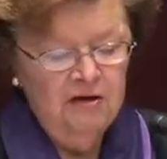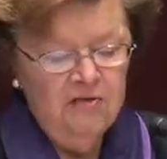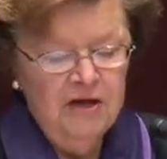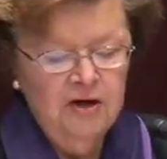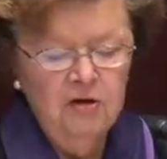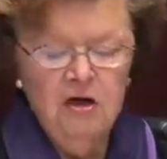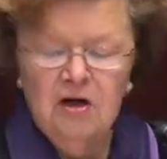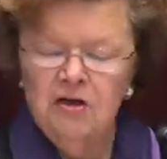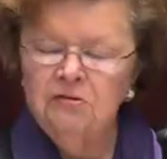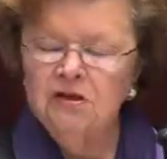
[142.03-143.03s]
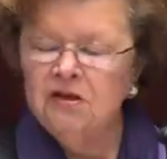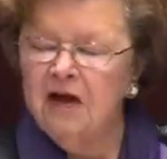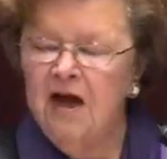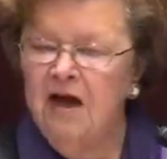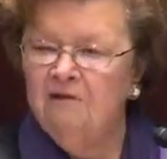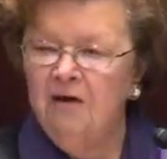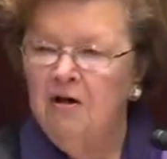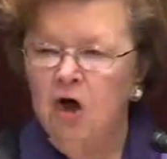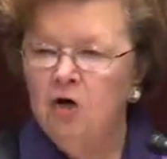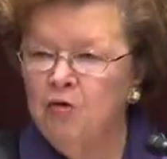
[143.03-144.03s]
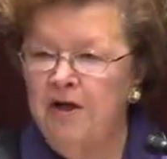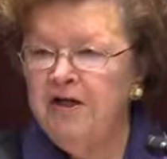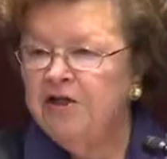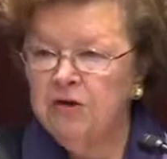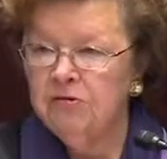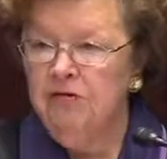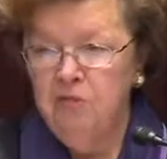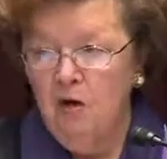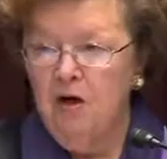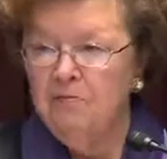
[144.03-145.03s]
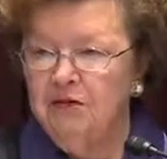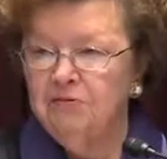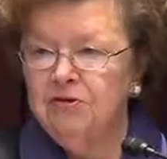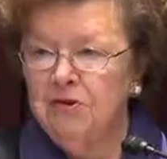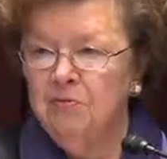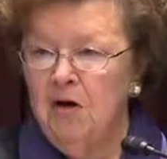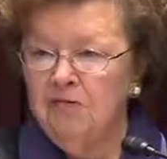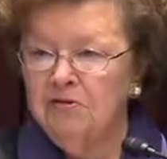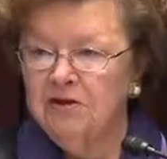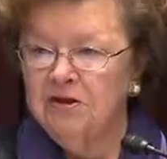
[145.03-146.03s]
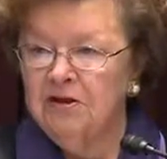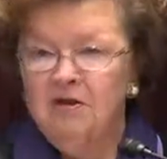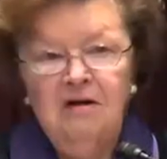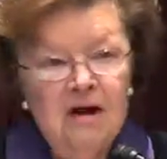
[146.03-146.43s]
they go to countries that have a great history of parliamentary democracy,